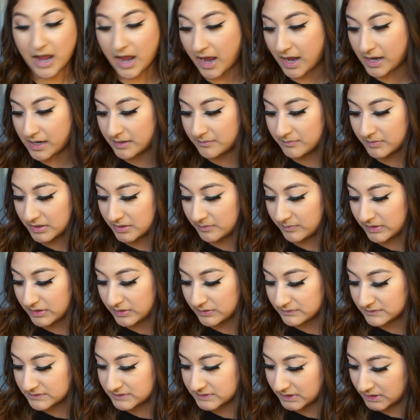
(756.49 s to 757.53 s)
I am gonna be
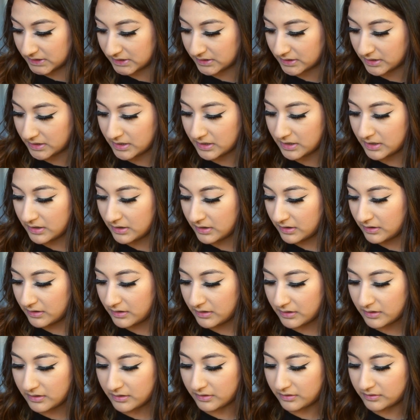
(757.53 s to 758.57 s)
using
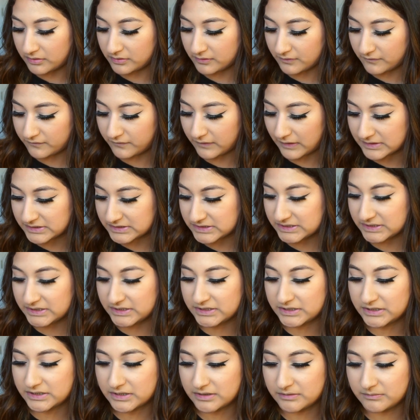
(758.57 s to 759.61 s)
the
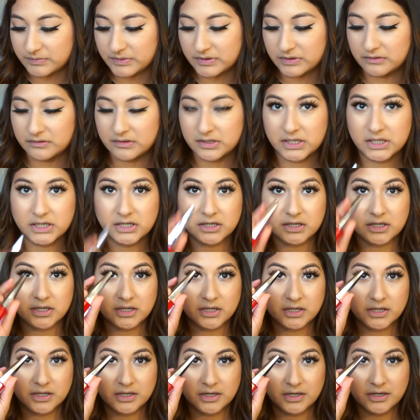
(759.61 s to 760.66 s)
Fenty Beauty
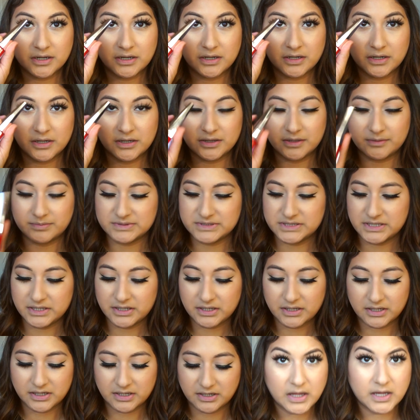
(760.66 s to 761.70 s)

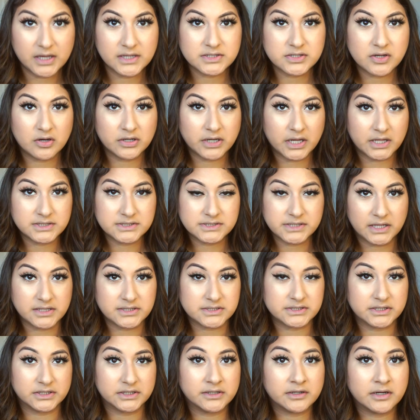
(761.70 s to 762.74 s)
lipstick. It's called
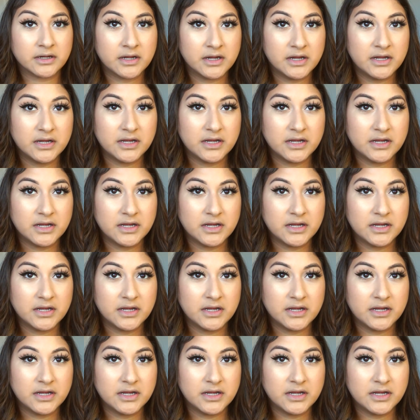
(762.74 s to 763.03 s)
Uncensored.